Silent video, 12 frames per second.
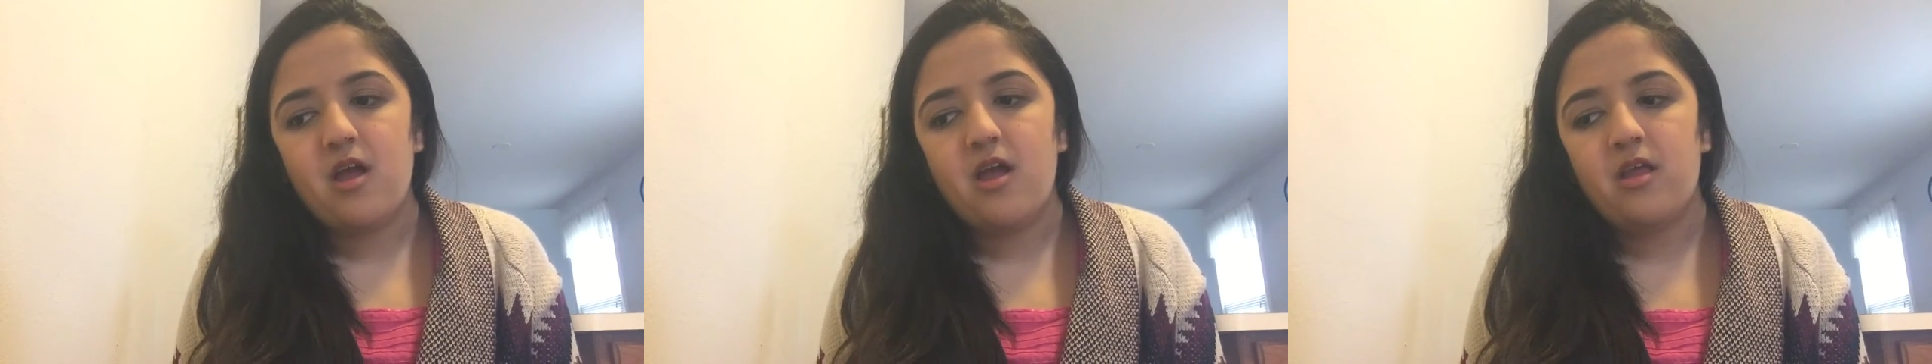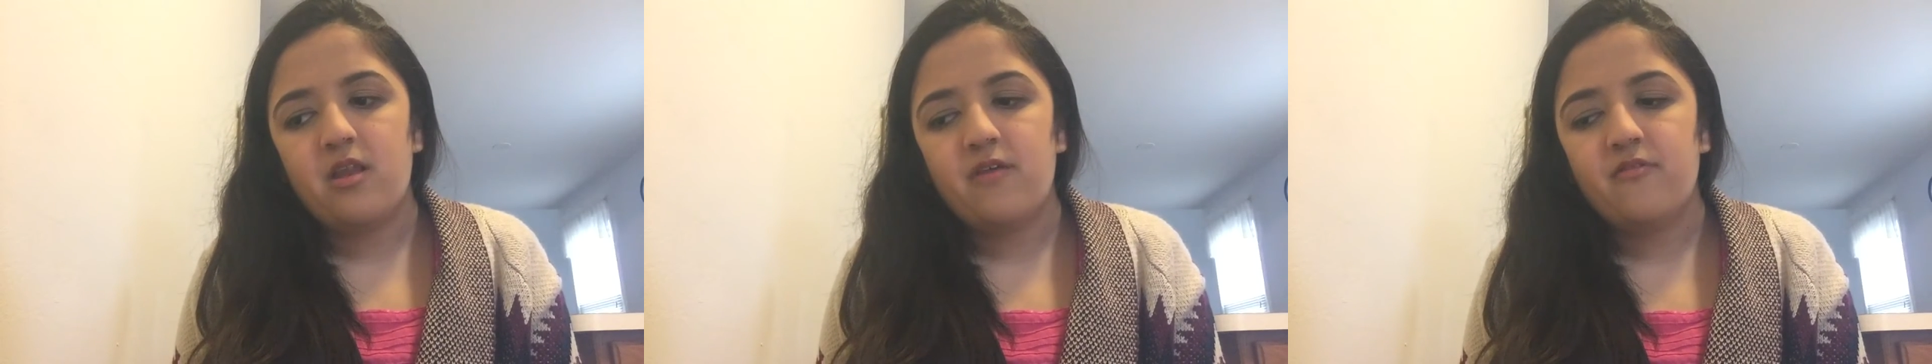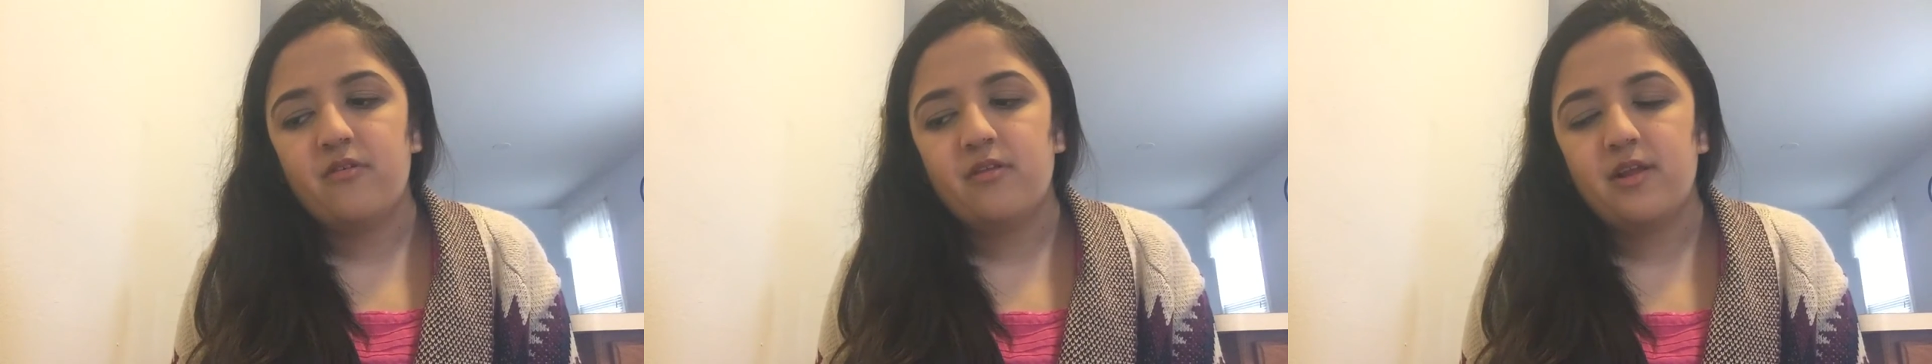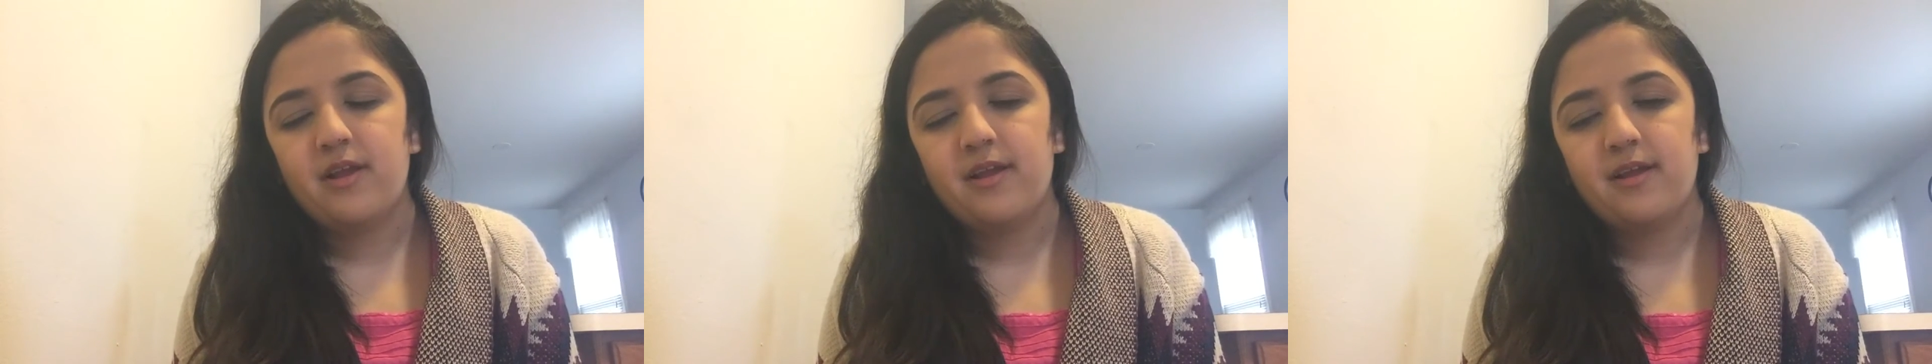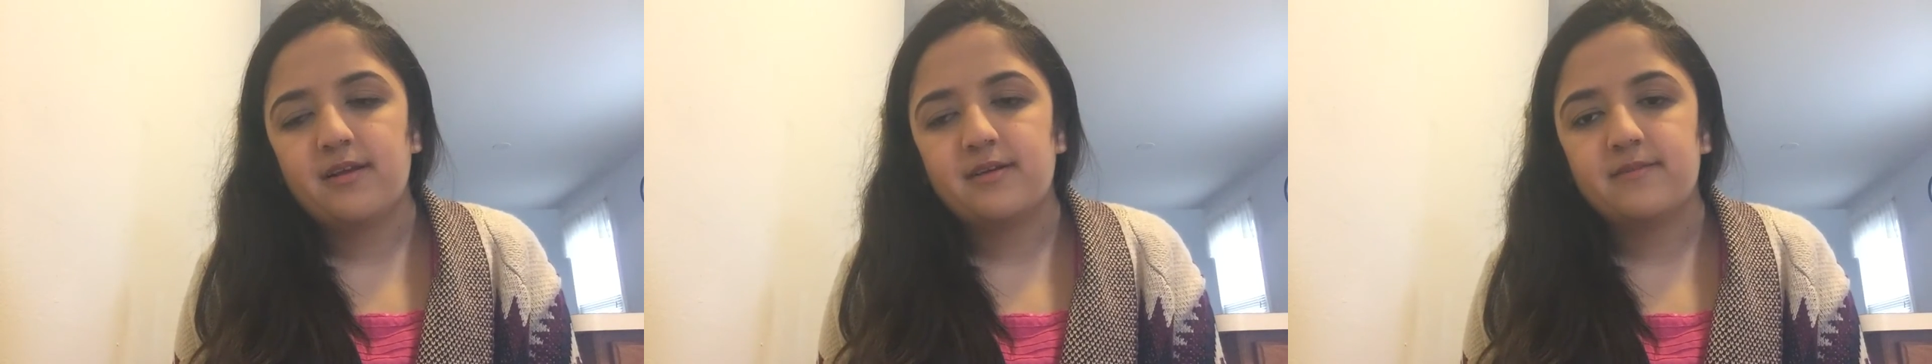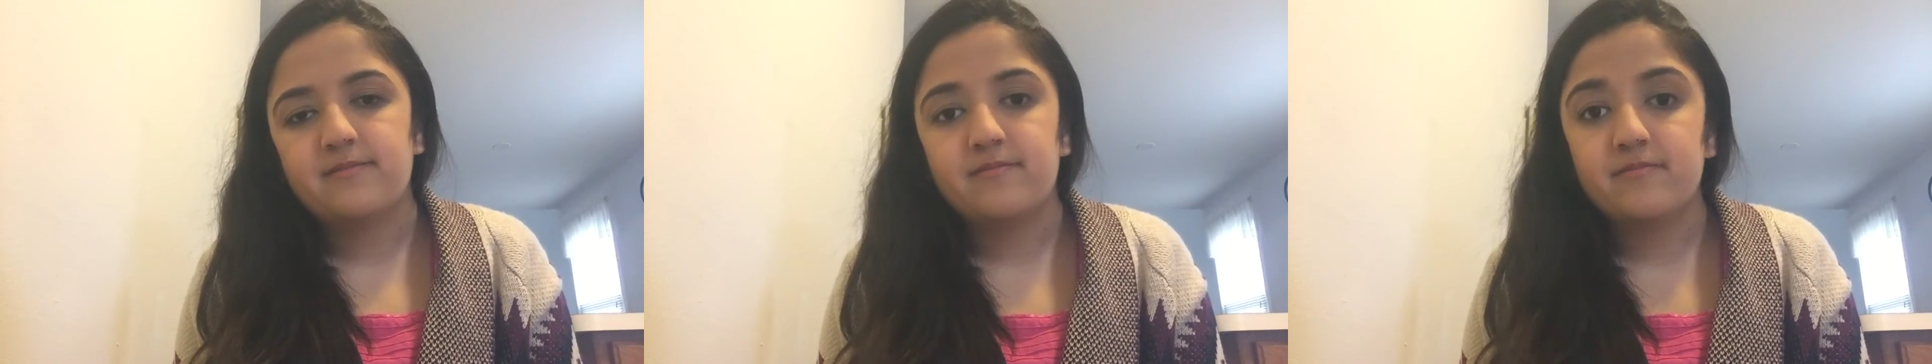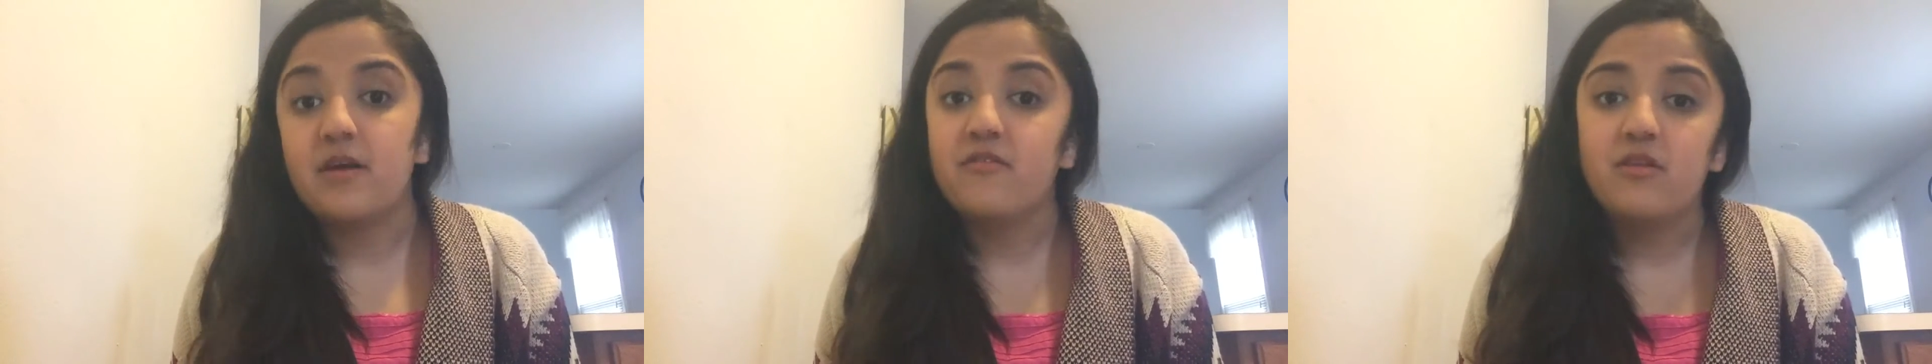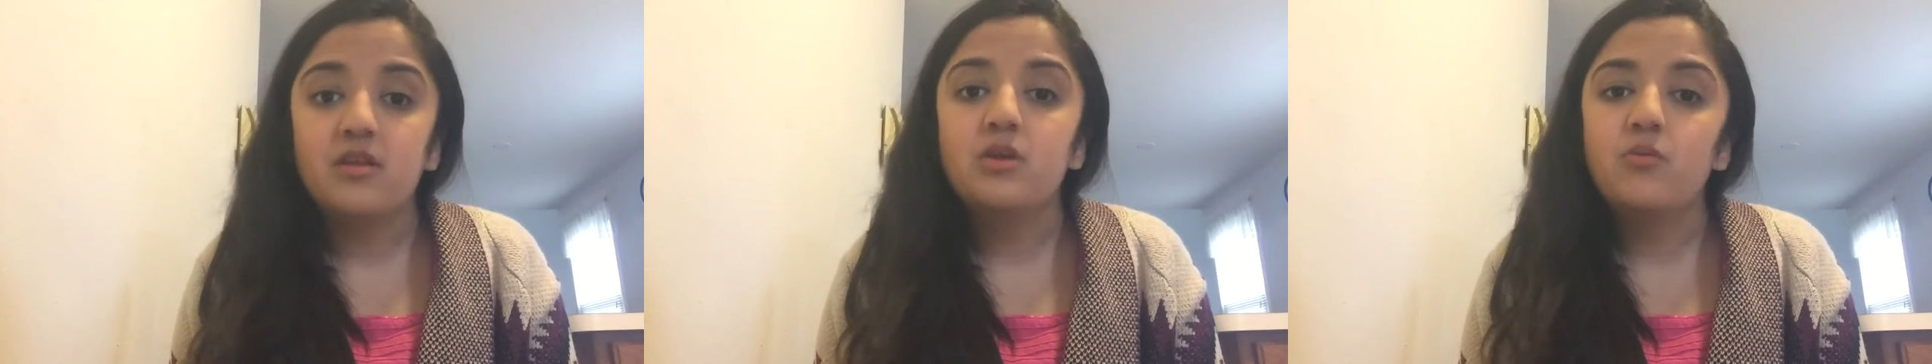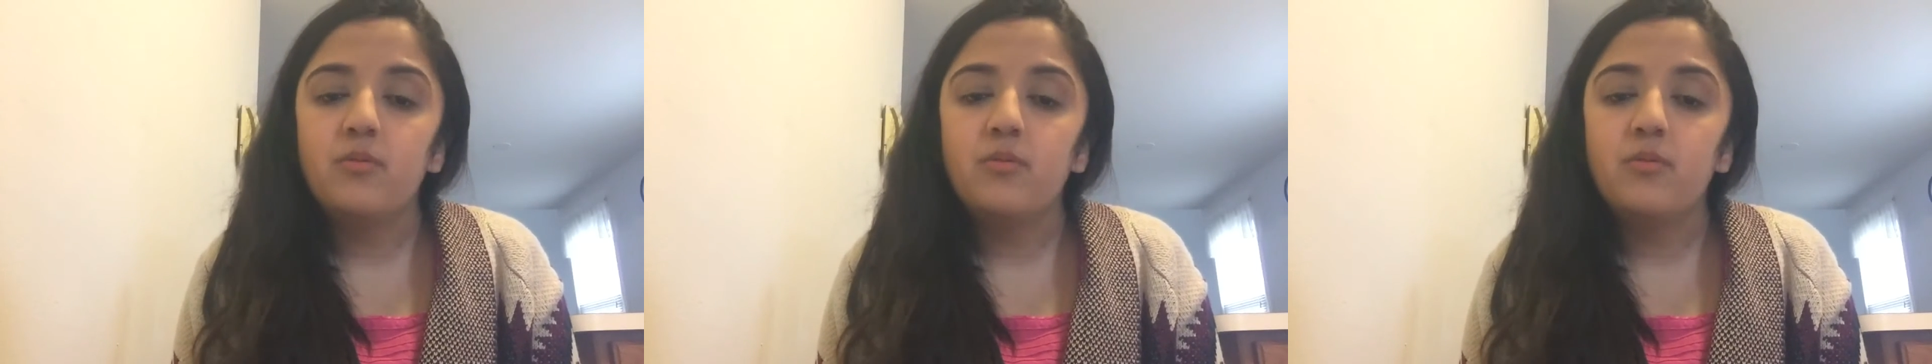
and I feel like they